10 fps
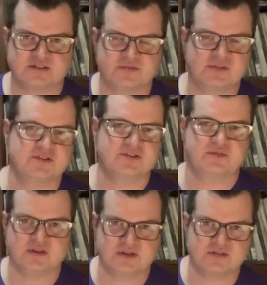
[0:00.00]
So for those of
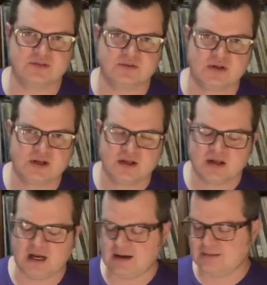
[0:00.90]
you that do
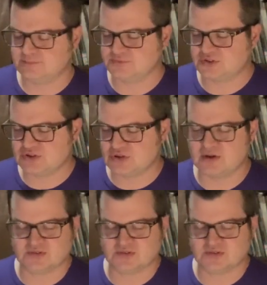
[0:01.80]
your